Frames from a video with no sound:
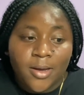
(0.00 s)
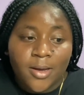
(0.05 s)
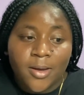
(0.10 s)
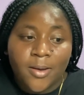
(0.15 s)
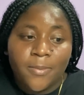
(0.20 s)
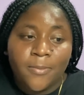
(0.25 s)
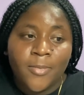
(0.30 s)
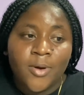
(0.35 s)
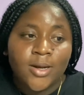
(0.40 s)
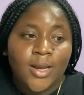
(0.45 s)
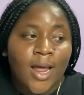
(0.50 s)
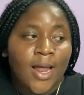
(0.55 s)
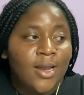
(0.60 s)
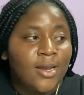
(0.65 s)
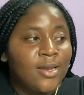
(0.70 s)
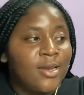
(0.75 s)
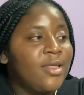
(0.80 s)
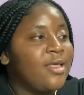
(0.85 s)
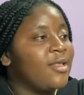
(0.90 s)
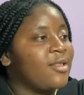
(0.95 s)
But at
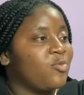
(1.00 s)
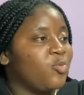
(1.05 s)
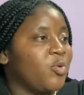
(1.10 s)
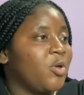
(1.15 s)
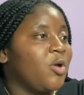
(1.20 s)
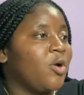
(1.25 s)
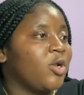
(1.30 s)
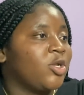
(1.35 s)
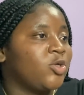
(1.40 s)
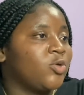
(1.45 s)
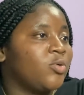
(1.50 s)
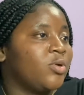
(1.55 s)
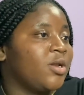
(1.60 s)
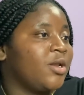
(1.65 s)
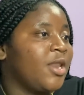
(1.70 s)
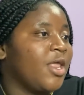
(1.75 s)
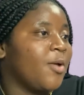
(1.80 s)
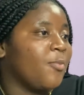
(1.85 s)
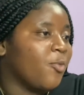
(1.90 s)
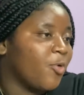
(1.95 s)
least we got through the
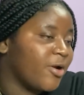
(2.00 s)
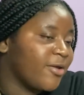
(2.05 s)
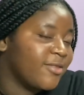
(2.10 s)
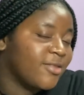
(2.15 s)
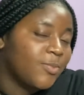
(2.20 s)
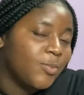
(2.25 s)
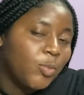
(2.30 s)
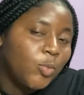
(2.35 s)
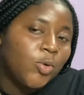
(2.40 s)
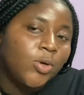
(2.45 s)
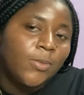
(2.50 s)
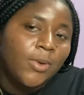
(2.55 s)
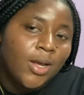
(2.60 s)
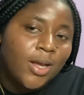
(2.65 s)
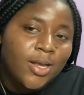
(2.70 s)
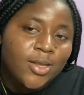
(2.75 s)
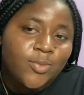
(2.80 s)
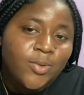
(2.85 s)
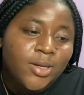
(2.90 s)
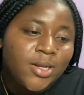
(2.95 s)
day more smooth,
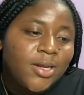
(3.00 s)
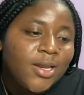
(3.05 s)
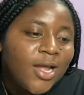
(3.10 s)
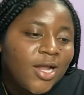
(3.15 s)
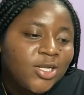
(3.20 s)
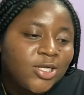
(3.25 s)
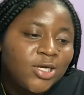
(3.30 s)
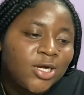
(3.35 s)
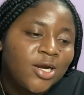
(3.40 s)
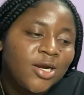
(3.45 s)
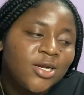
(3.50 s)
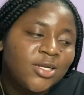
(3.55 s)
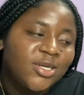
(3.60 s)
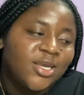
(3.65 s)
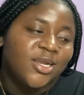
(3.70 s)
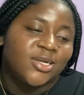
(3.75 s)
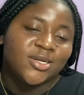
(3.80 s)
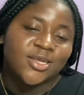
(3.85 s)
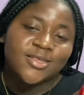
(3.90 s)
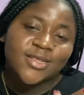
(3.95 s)
because when you're at church and you
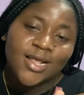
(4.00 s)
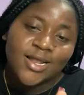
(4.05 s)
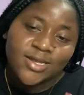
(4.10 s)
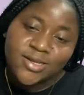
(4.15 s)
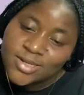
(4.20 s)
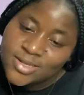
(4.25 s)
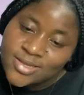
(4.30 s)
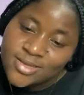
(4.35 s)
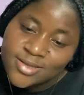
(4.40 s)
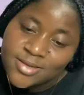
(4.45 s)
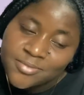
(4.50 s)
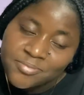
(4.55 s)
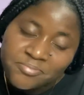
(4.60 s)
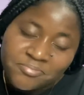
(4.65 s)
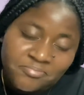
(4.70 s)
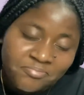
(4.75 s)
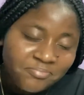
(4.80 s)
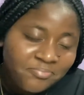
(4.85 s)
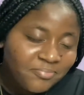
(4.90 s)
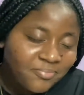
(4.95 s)
just listen,
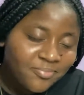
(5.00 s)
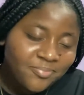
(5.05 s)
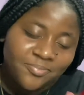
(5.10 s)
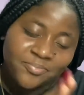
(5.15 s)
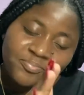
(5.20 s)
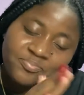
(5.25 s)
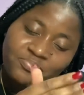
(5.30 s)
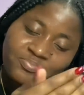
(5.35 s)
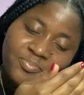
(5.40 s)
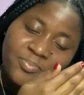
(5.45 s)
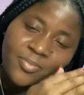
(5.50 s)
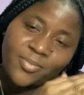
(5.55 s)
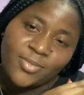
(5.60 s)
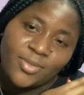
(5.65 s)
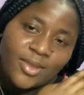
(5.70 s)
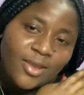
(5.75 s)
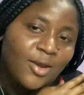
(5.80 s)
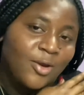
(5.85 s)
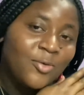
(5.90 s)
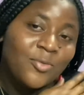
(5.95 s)

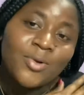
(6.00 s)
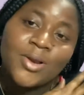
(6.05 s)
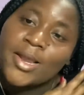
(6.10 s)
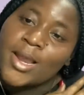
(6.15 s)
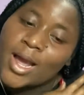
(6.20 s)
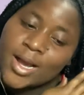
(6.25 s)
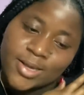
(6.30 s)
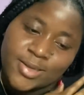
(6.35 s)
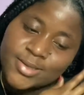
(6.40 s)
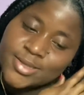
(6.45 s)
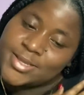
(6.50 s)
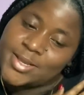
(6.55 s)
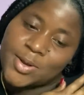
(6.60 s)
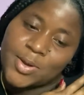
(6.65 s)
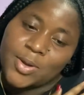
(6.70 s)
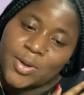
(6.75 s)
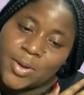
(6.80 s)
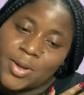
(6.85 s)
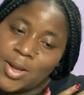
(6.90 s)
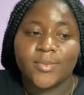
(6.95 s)
it relaxes
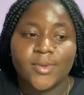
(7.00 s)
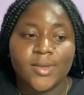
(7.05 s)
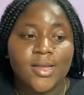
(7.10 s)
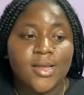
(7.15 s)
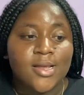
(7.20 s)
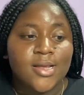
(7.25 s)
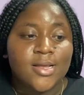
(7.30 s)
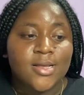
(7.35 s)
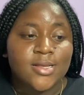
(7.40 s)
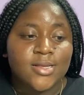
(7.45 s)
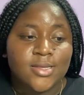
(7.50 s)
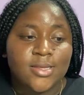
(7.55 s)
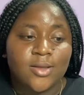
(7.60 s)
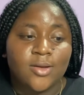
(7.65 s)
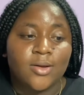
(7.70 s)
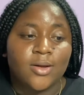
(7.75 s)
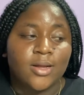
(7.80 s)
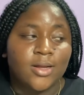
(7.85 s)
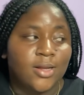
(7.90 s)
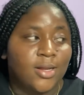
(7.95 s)
you. So
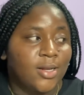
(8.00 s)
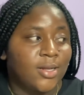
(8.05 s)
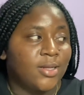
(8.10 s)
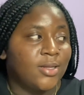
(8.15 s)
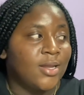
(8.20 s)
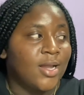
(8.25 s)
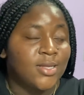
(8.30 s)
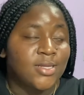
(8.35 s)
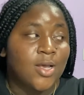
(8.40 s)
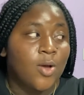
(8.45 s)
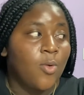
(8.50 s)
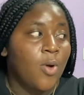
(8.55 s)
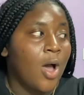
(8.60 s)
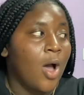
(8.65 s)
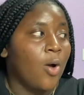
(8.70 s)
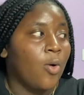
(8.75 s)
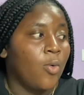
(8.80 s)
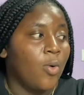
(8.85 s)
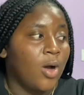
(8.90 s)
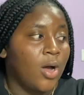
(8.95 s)
that's how I
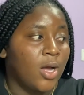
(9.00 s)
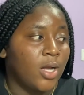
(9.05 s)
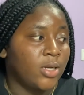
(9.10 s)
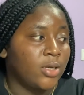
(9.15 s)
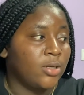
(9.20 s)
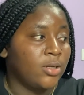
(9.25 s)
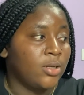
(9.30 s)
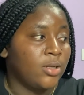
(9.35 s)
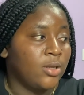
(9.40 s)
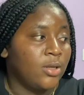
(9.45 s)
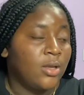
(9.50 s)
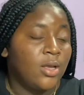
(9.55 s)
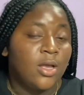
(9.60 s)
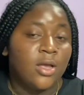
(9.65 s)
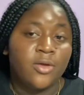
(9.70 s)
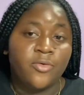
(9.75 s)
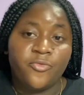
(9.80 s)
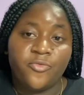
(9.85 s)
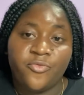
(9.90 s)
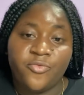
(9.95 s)
go on
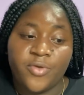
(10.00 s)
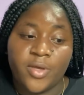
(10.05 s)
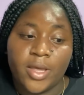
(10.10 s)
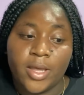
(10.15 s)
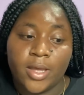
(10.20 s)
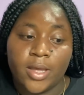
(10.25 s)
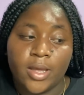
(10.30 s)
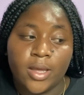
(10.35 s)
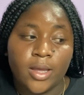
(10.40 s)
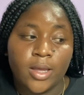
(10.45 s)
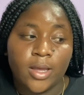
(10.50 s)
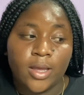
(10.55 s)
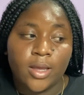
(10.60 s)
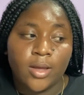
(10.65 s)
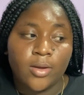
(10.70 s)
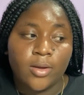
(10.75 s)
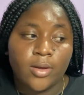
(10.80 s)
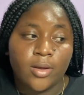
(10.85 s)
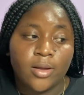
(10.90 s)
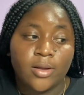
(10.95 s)
for
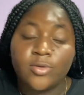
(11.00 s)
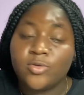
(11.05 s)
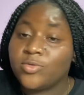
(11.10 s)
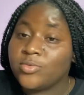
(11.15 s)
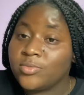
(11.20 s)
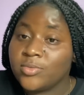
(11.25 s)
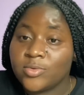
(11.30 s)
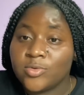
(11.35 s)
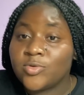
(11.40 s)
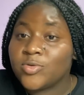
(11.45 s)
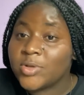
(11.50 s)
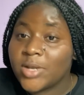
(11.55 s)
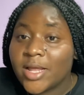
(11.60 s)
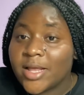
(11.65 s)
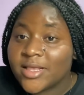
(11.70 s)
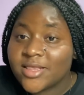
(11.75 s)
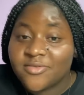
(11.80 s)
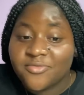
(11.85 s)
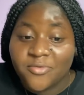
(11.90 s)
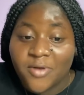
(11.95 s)

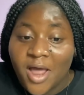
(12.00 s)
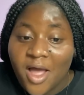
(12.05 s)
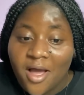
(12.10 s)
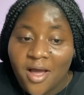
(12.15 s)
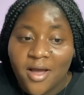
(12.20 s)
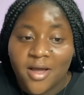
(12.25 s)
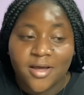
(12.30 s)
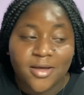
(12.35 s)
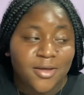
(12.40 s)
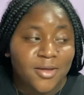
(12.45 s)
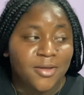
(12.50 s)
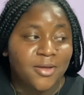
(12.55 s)
today's vlog.